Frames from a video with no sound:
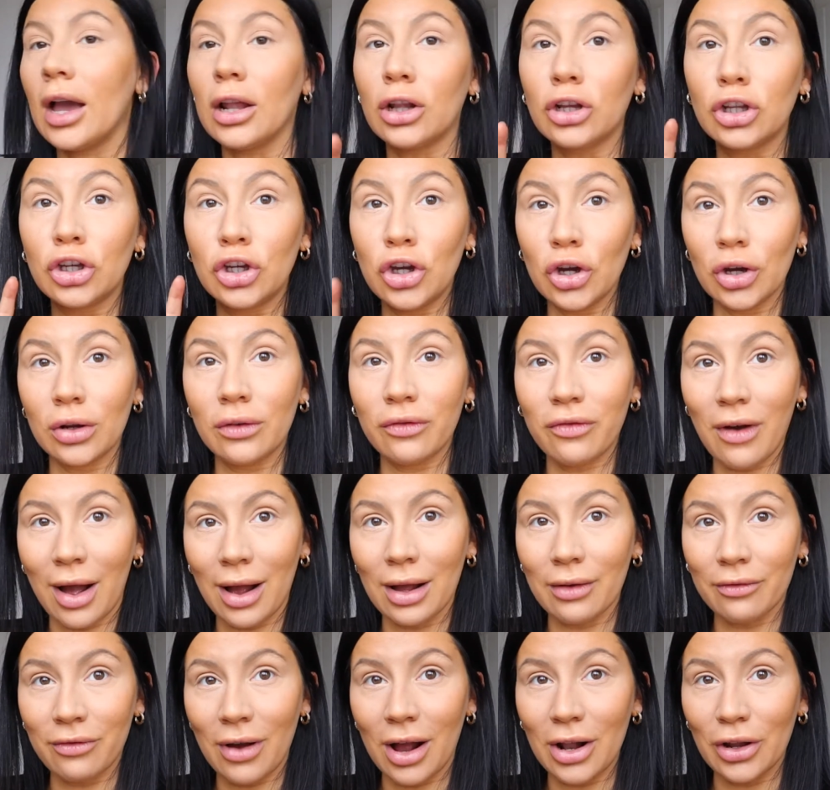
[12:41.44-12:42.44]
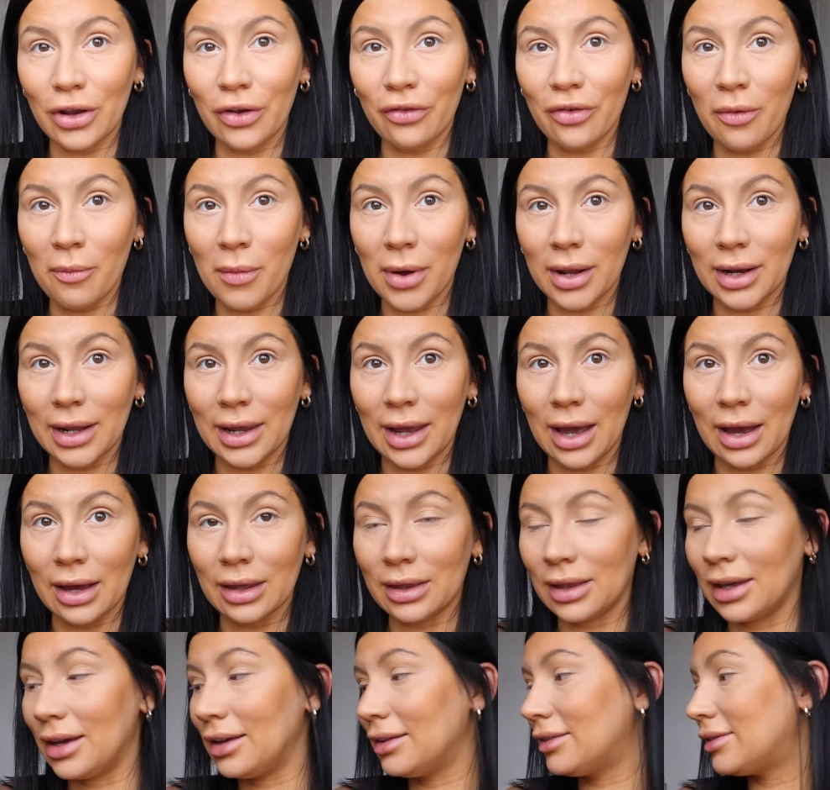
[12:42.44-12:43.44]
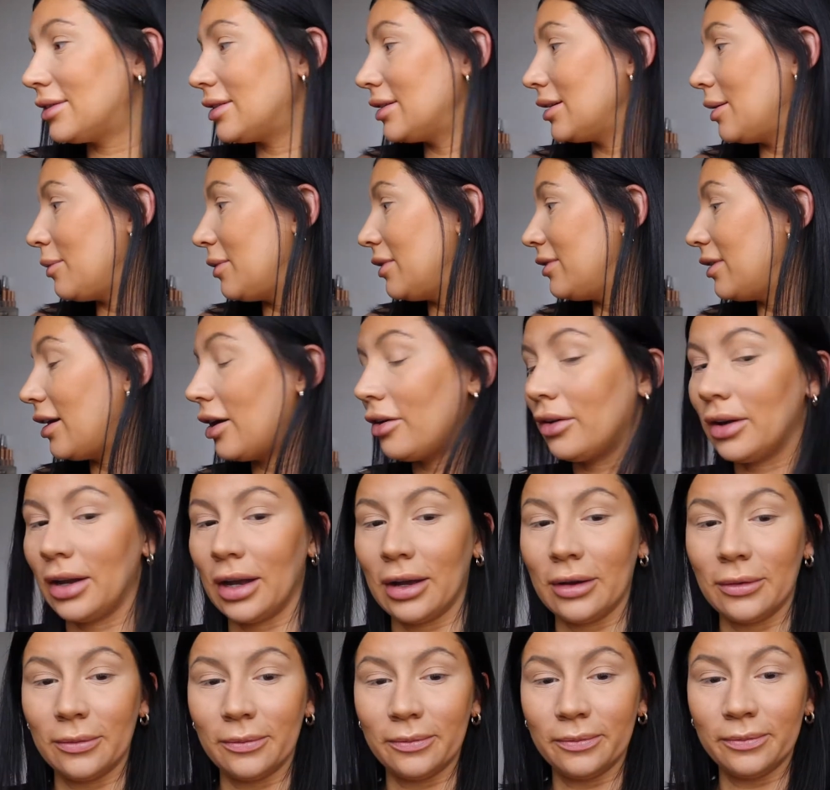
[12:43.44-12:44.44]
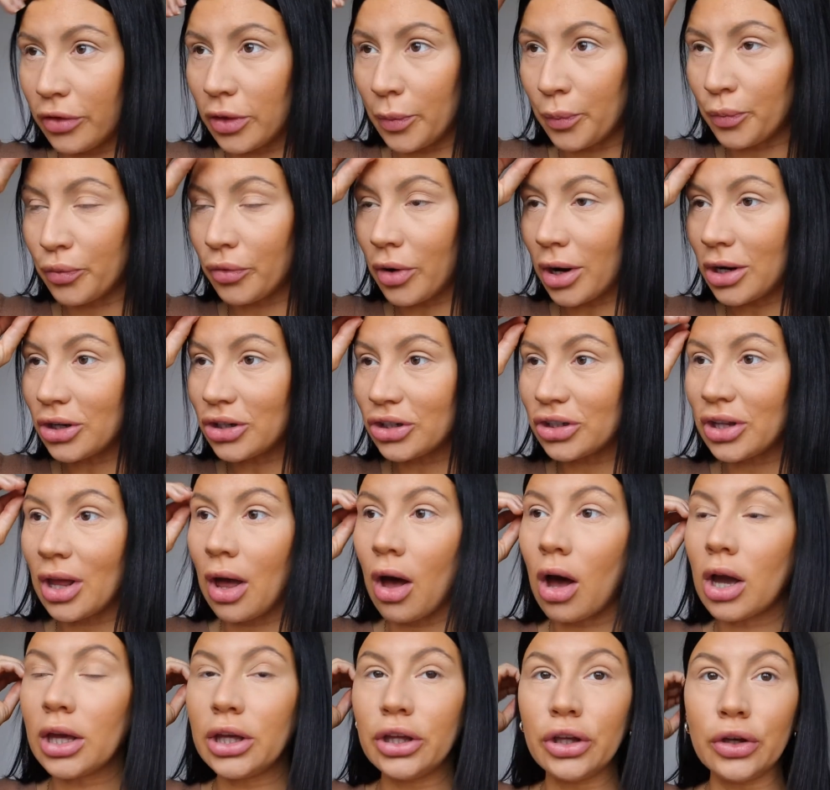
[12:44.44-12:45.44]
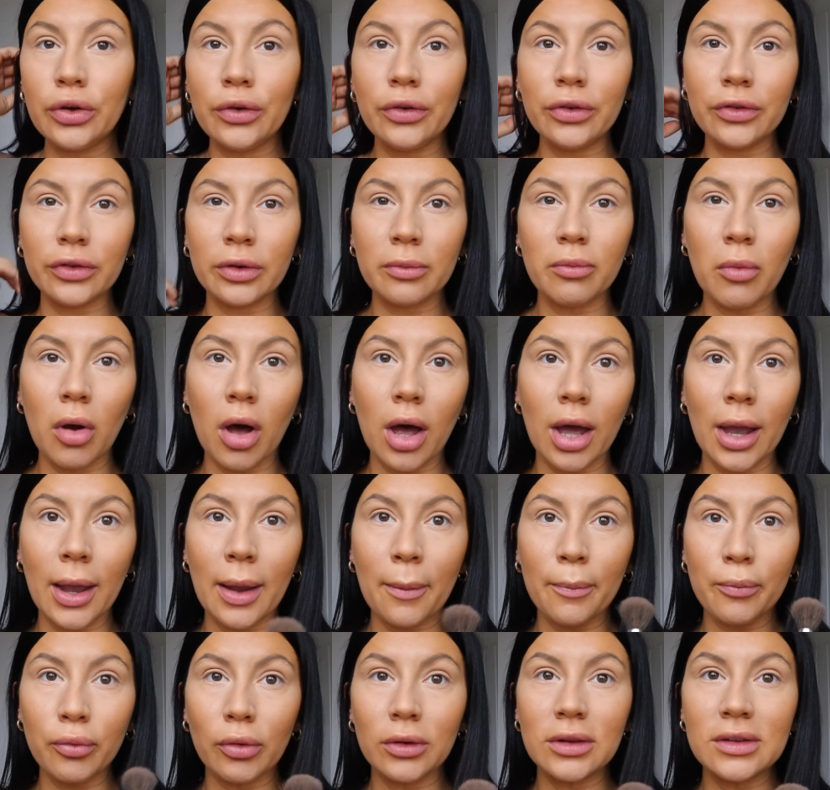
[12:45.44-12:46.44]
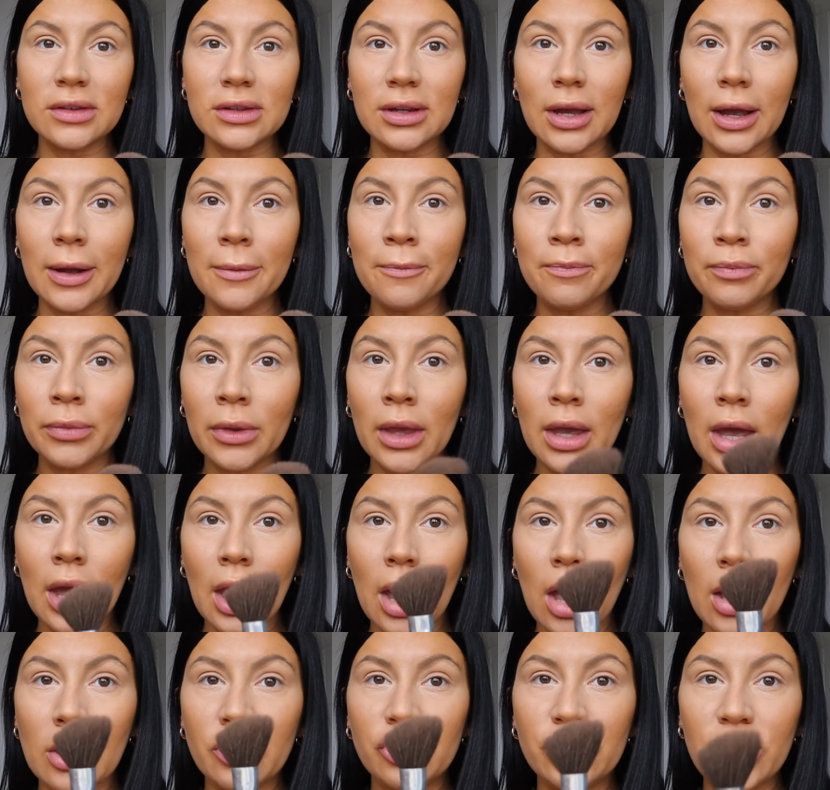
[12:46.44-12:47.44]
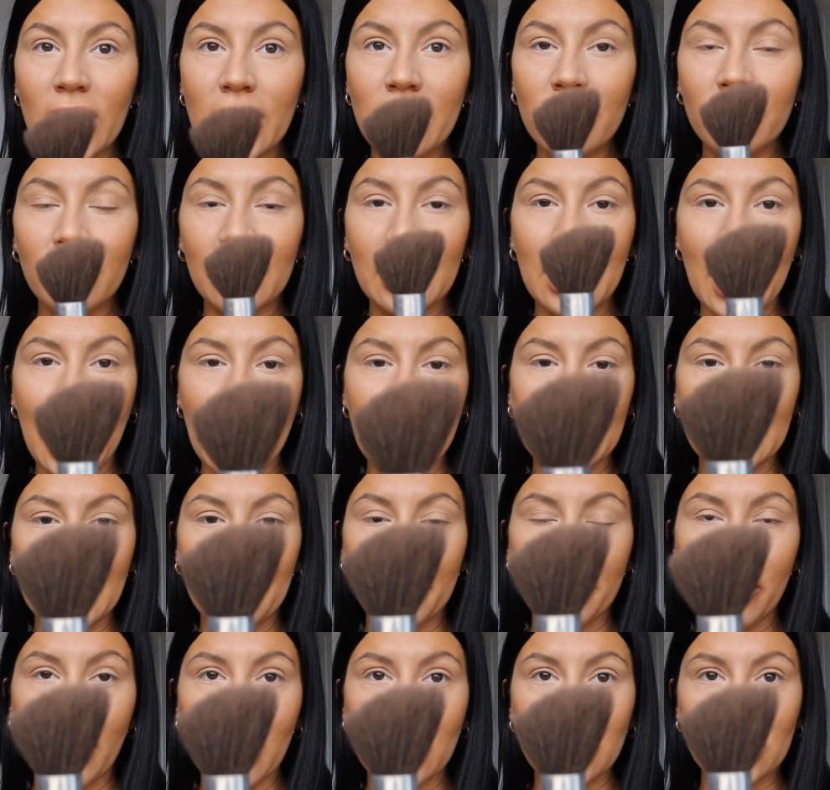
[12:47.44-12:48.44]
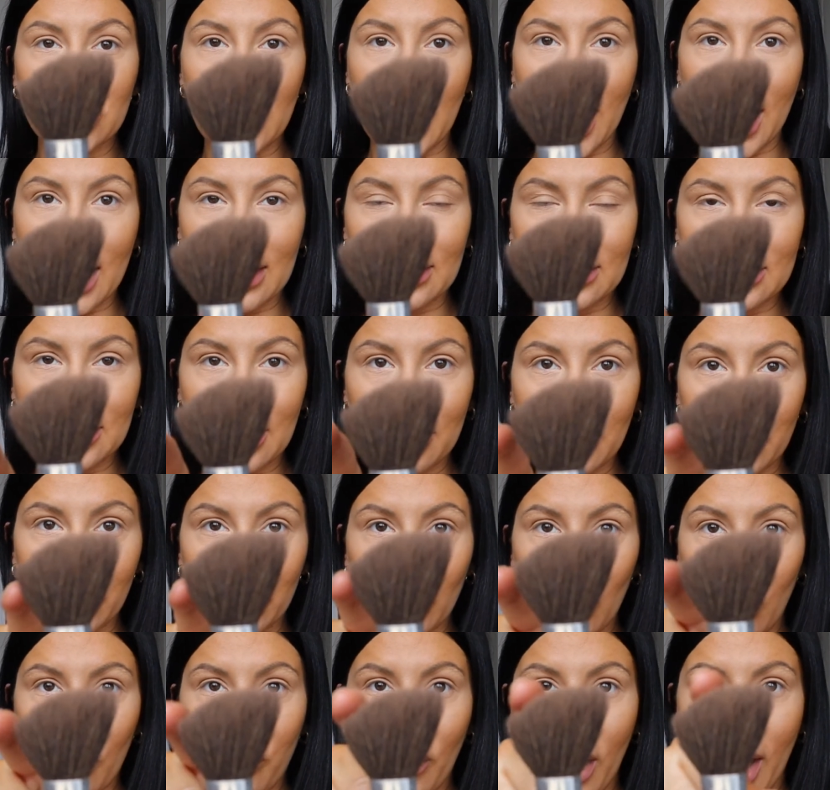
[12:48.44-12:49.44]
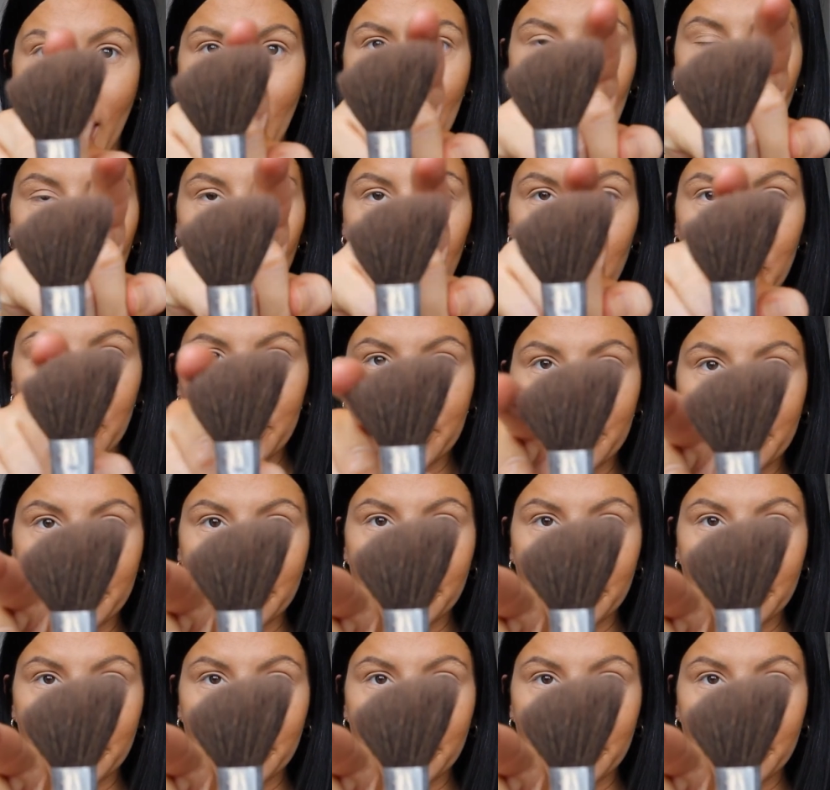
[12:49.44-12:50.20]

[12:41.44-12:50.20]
a good value for money out of this, let me tell you. For the brush that I use for my bronzer, generally any brush that has some sort of angle,